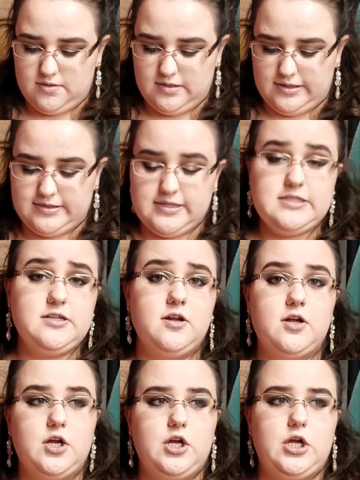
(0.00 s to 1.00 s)
Like, these
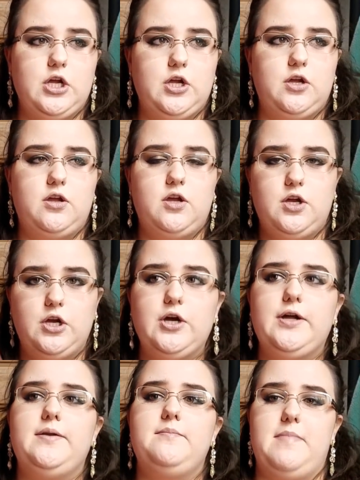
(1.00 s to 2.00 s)
are
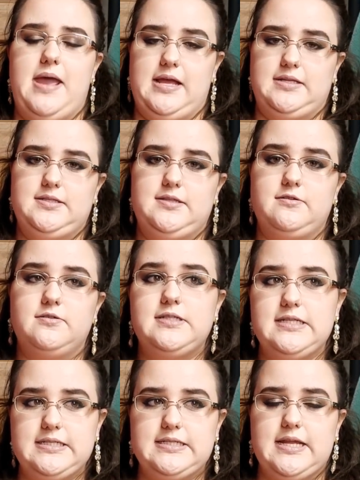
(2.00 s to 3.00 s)
good mattes. They're
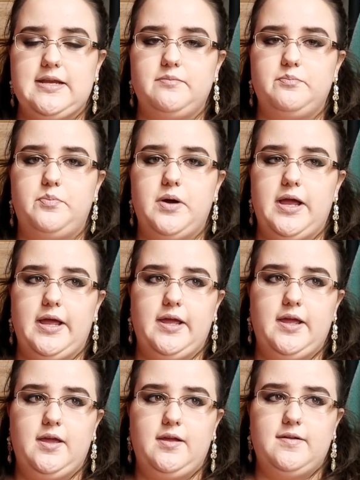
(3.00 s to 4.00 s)
decent, but
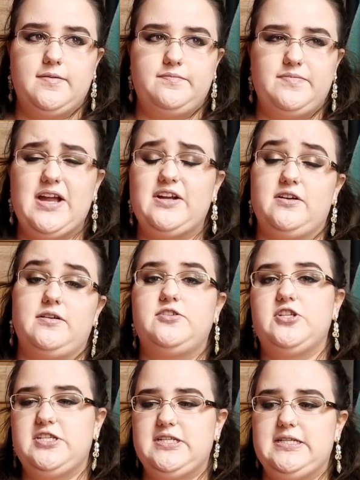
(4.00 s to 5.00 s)
not good,
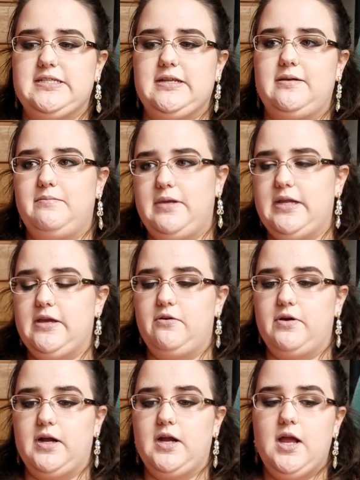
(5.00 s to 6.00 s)
just decent,
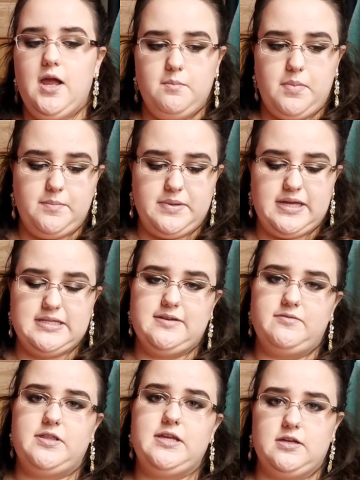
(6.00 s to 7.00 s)
mediocre. But because
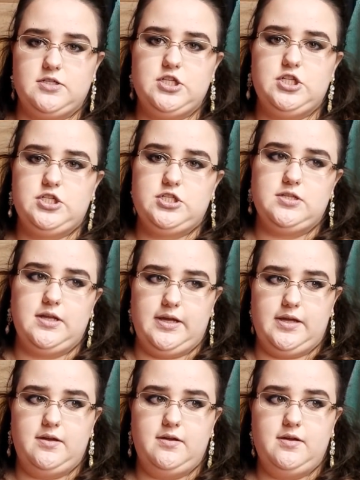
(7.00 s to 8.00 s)
everything else is
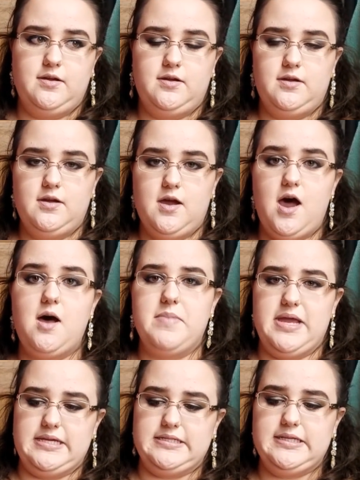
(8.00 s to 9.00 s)
like
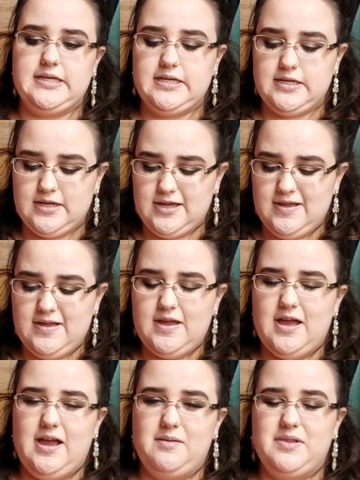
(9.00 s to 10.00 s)
amazing,
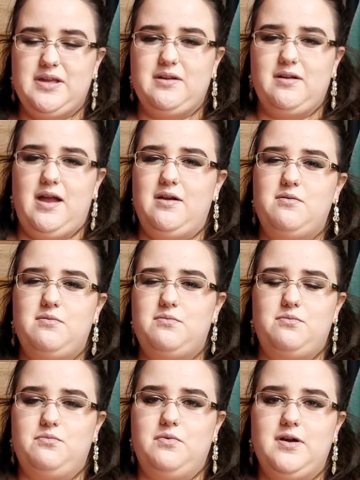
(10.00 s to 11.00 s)
I'm like, I
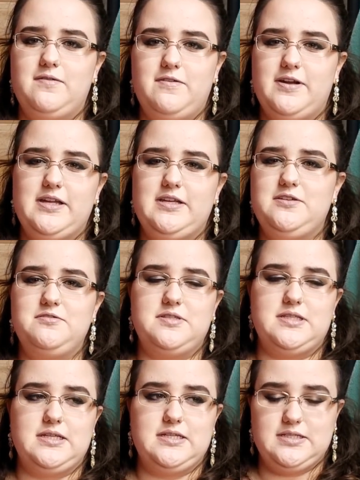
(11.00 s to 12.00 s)
don't want to fucking
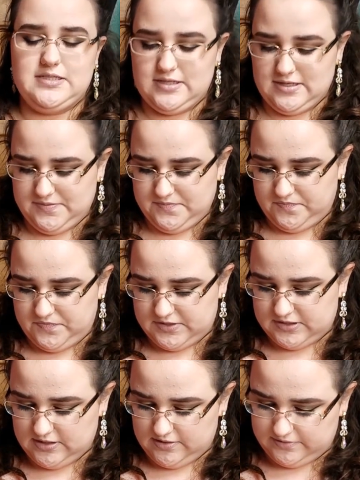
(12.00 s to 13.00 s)
use these.
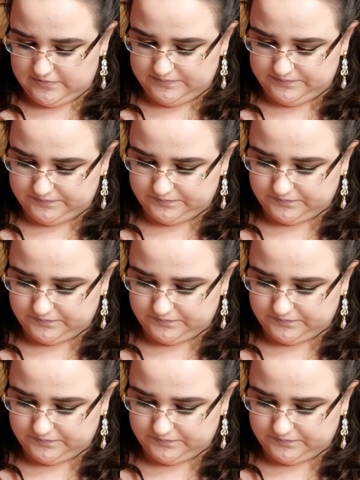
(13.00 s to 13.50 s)
So